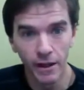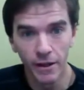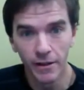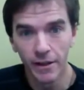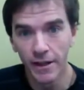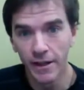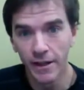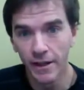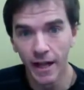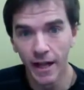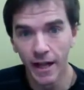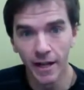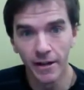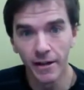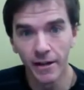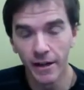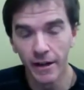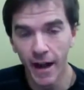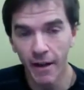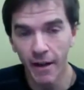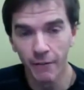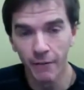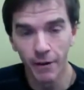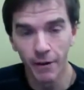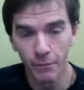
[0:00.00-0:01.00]
and they can edit it and
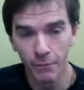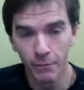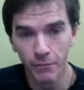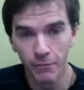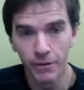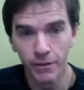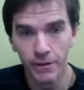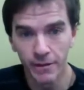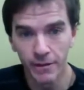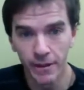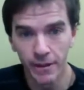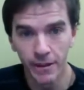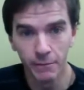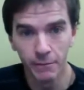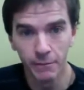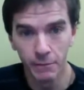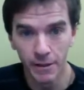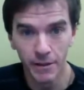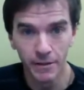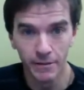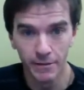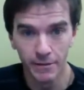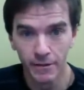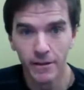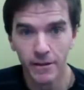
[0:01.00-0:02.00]
have it up in 15
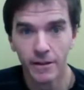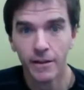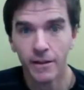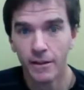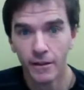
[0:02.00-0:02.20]
minutes.